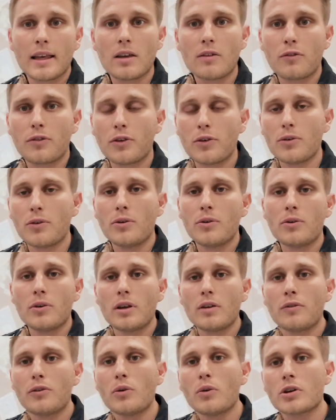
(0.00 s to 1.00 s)
If
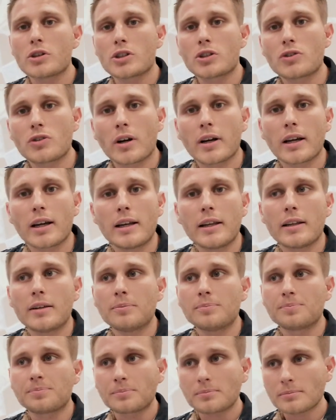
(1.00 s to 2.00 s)
you are
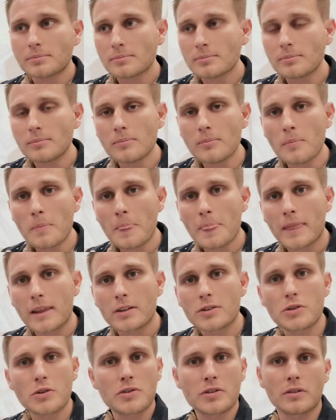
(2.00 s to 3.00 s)
struggling
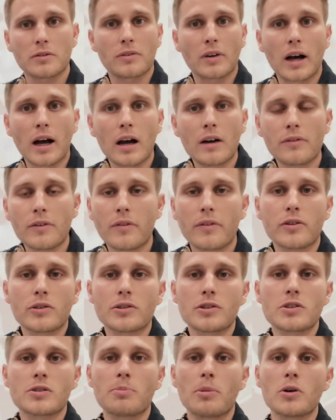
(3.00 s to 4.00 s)
to survive, if your
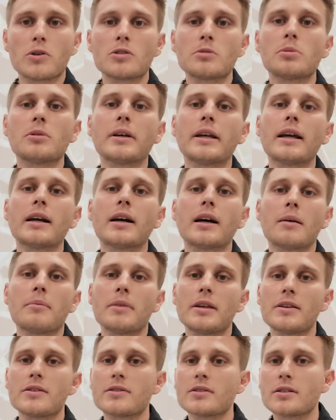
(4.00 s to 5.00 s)
disposable
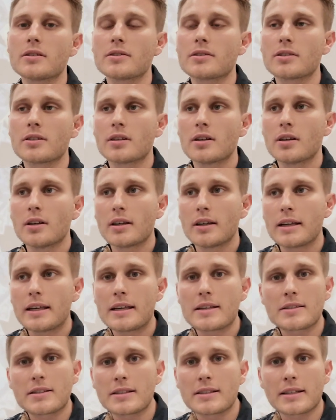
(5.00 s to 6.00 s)
income isn't
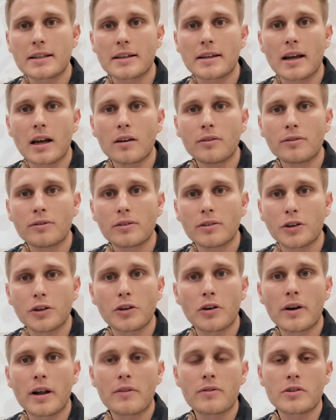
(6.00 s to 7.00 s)
enough, you
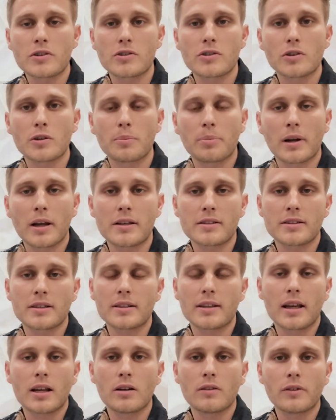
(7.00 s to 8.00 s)
don't have a surplus
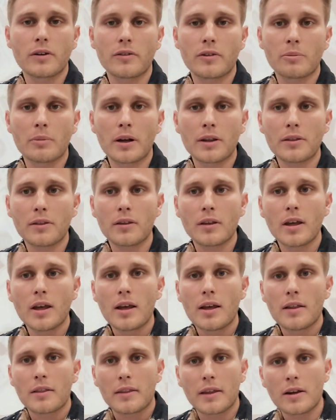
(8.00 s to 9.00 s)
at the end of every month,
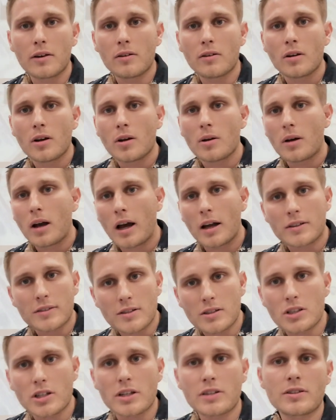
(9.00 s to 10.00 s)
then I
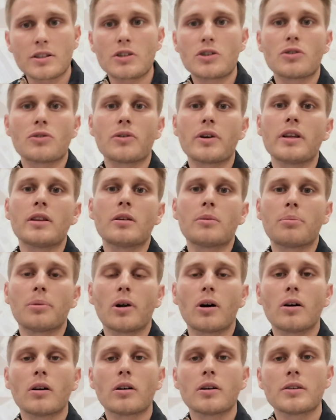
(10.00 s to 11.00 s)
suggest that you read the
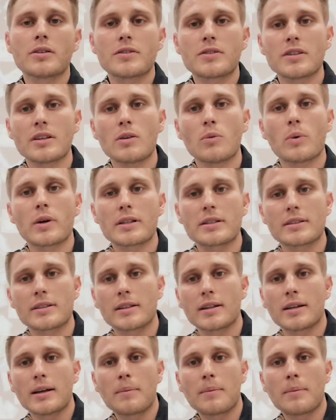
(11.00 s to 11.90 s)
blog, see what